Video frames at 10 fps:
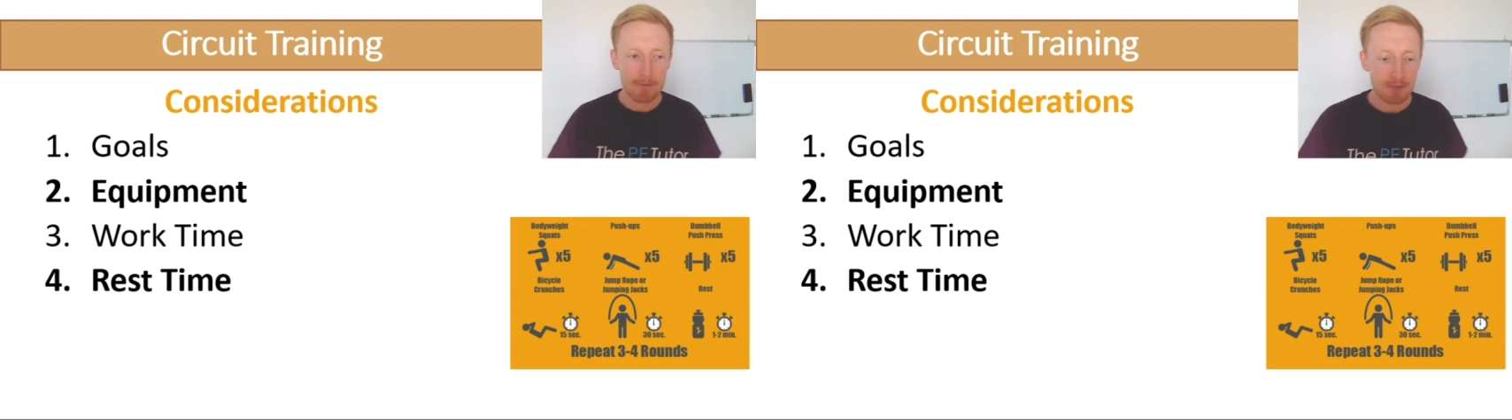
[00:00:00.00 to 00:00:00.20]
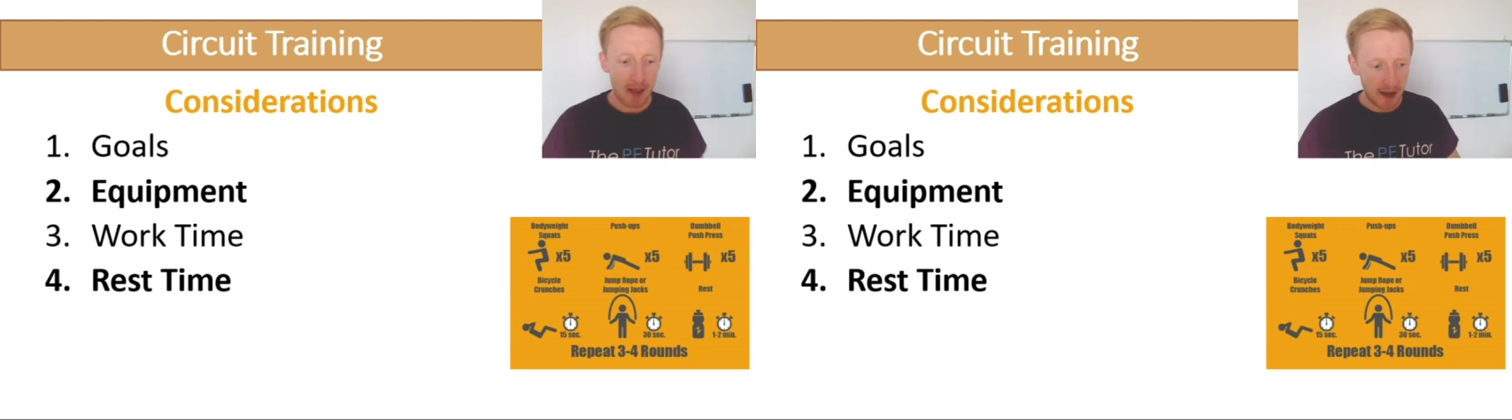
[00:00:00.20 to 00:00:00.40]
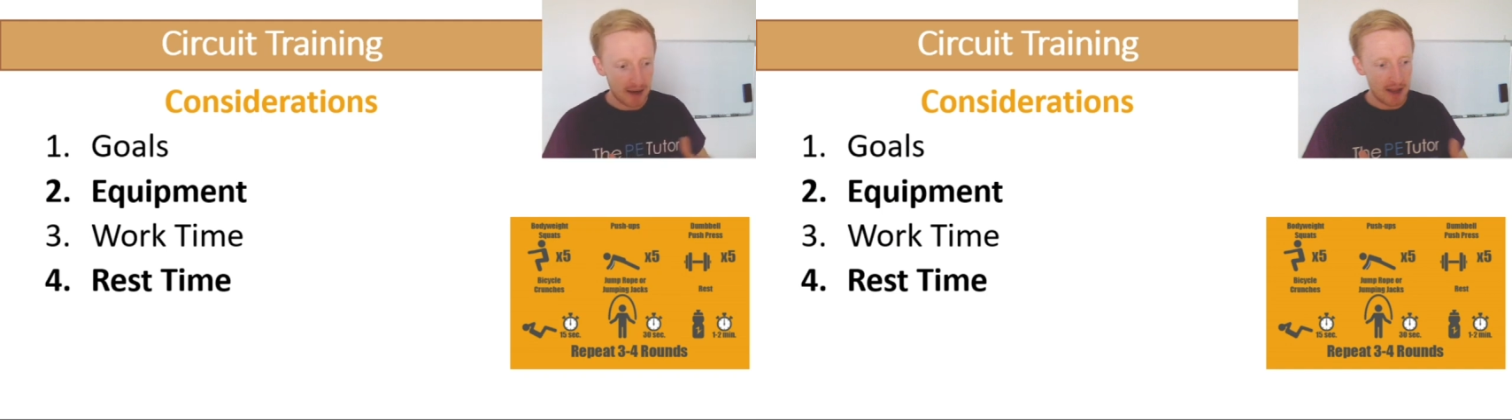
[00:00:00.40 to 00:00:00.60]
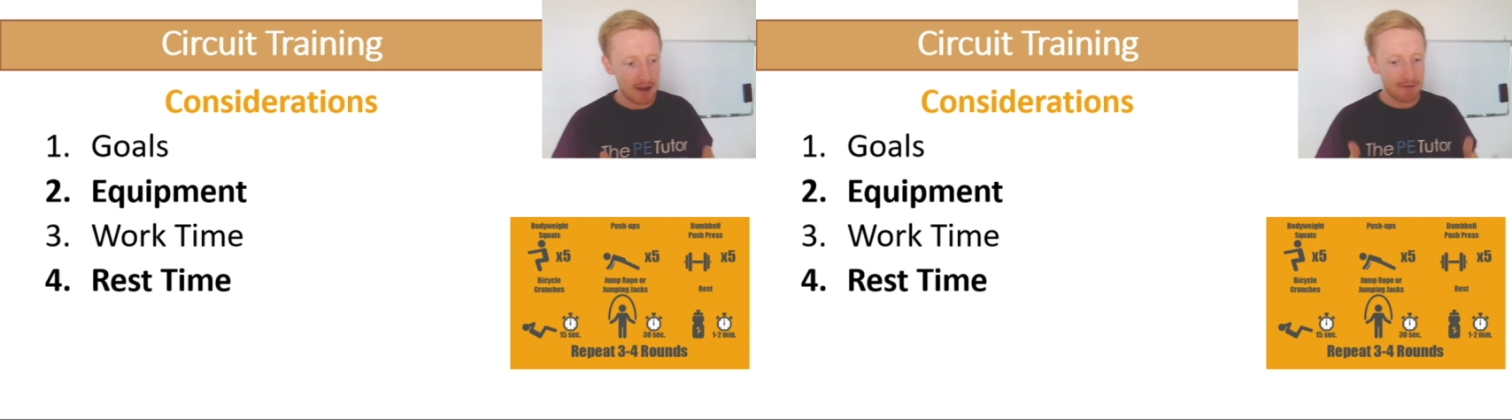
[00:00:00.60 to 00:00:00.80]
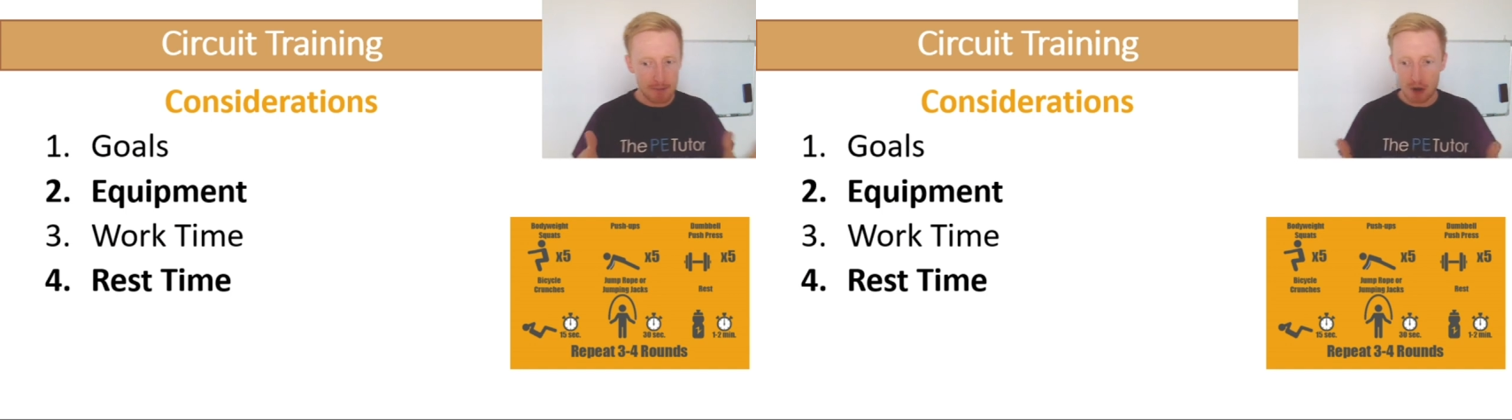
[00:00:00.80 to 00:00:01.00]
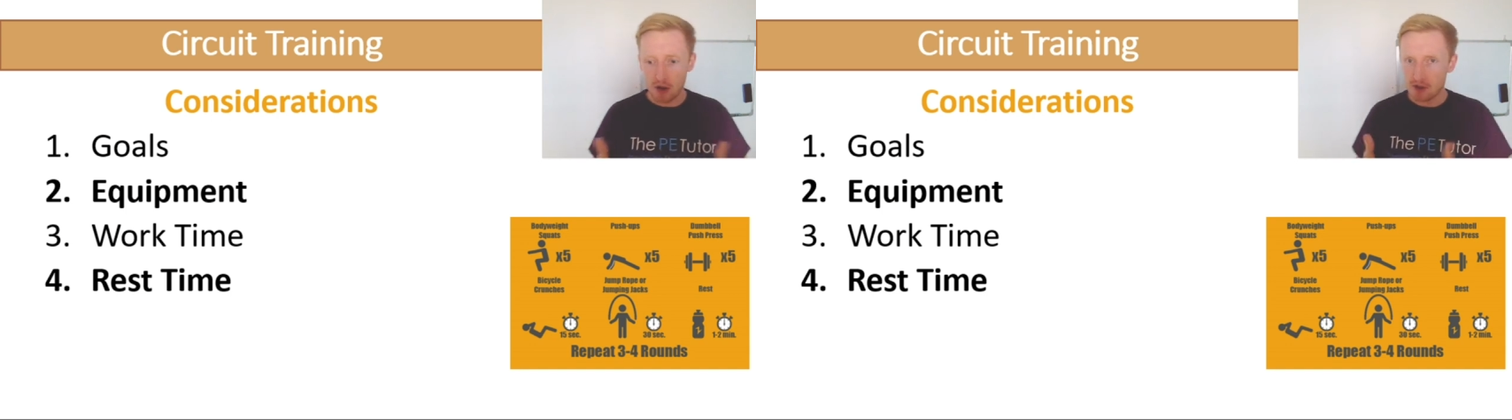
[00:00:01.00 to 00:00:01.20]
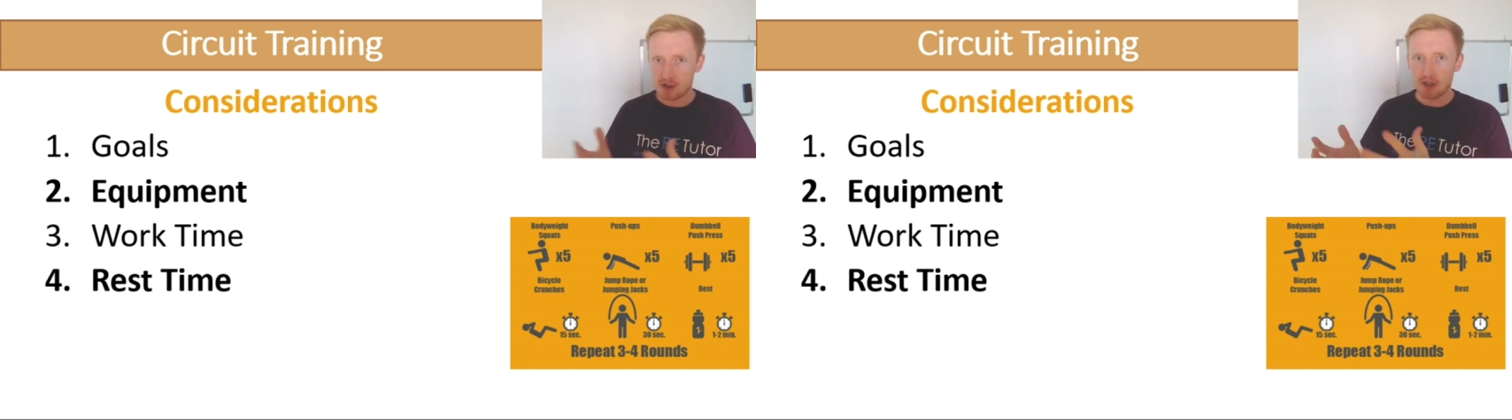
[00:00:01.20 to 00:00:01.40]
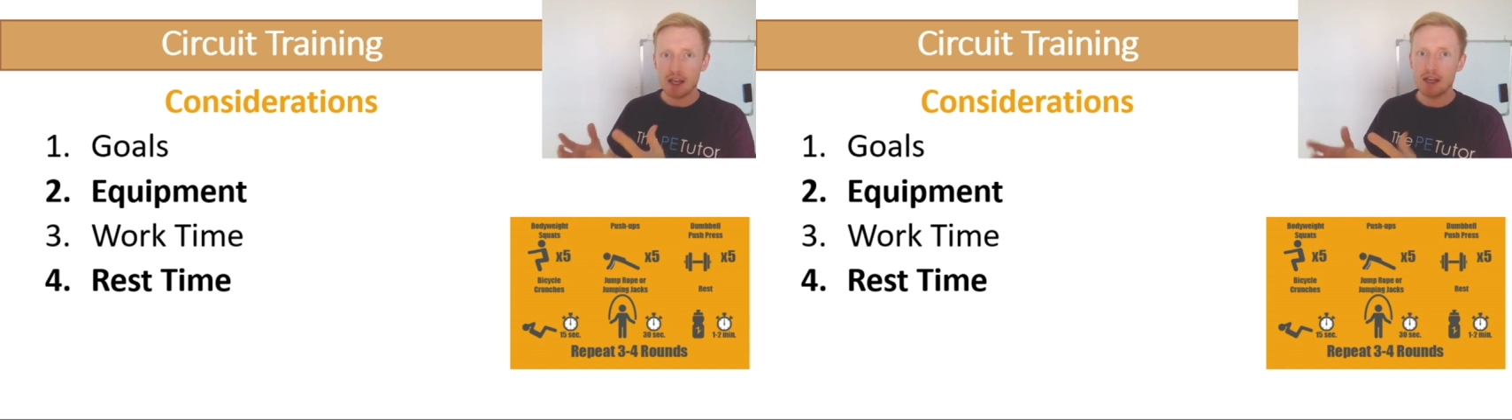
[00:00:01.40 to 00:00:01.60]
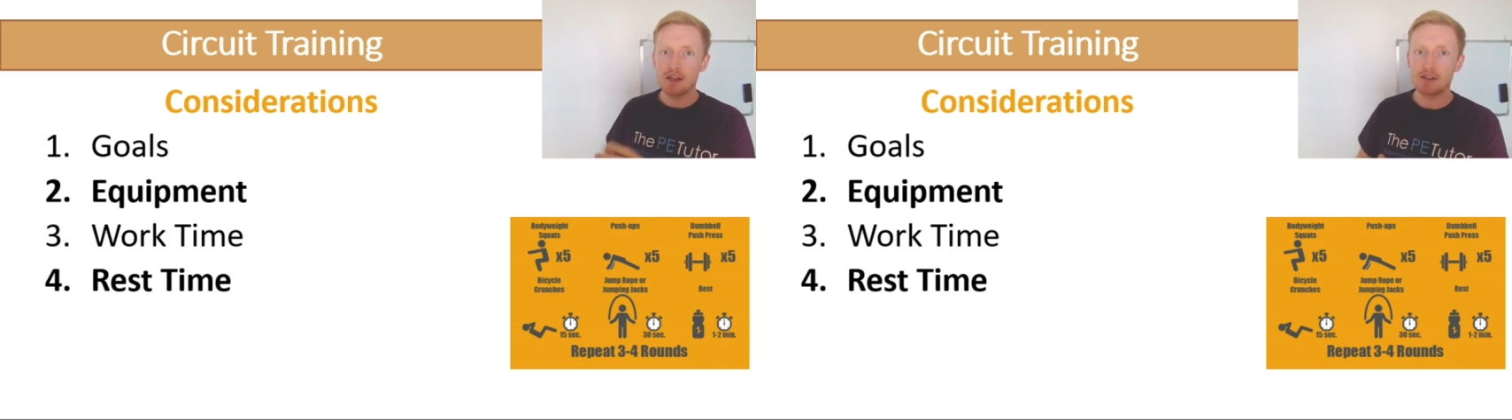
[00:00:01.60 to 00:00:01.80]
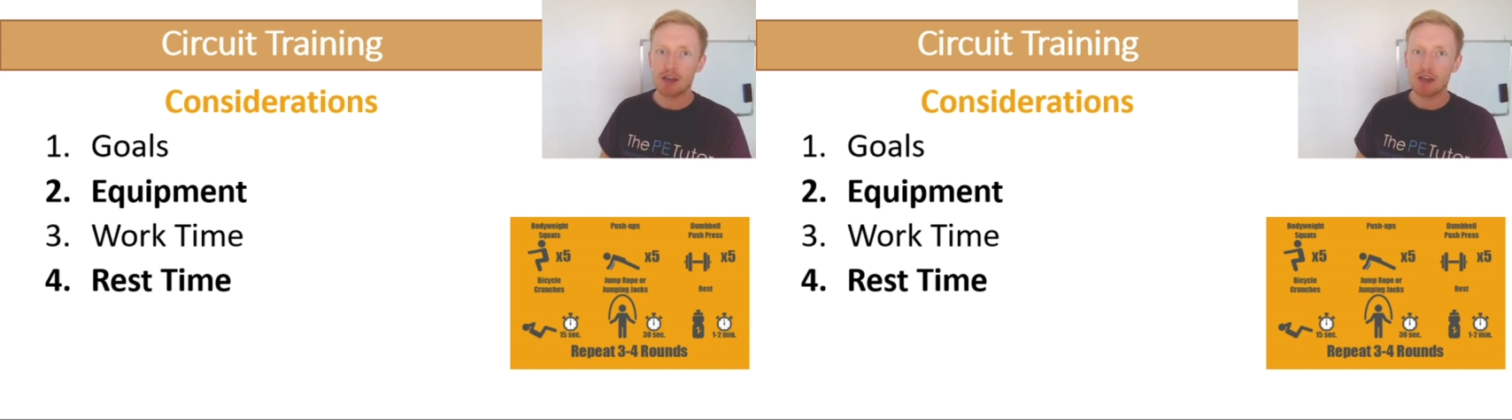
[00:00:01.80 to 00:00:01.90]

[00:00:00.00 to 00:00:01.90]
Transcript: And if the person is